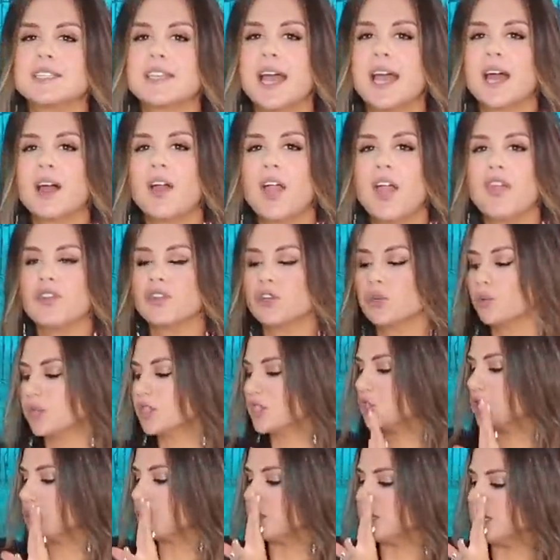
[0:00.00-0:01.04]
style and there
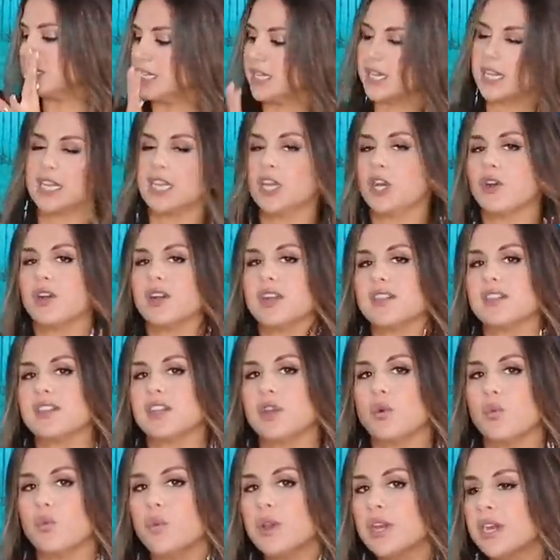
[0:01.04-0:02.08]
was no digging or
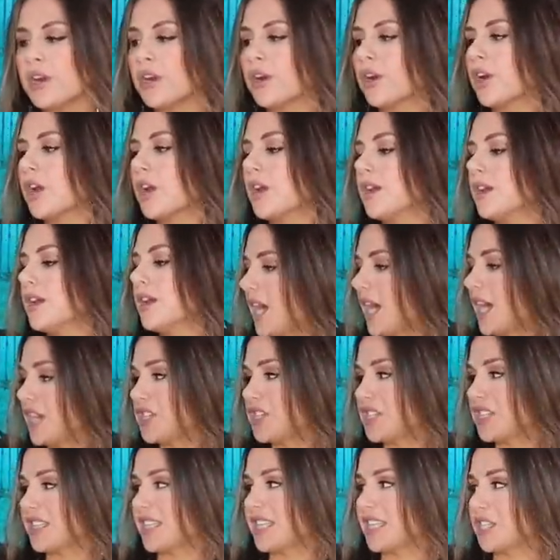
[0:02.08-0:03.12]
anything weird. I
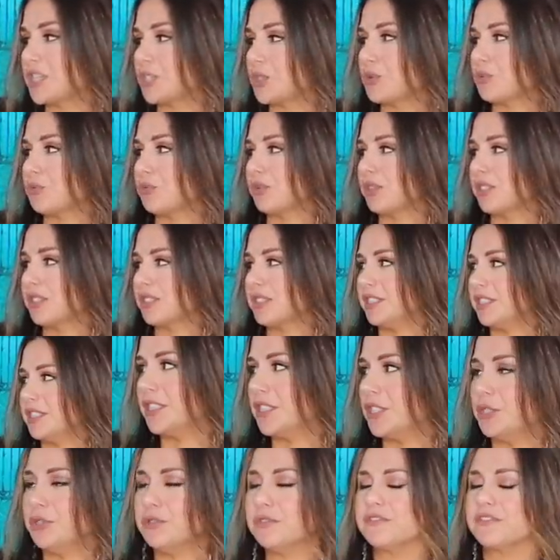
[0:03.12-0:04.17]
just think it's a really
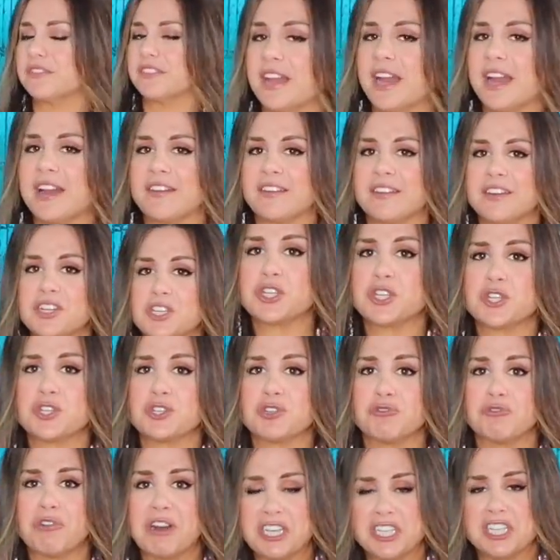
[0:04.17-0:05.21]
cute, flattering,
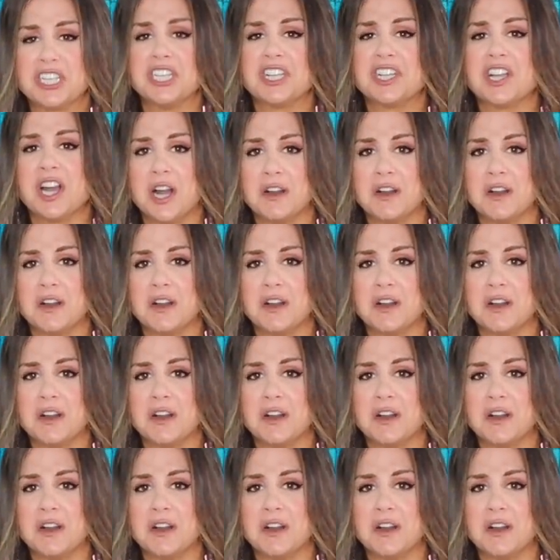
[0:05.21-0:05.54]
stretchy,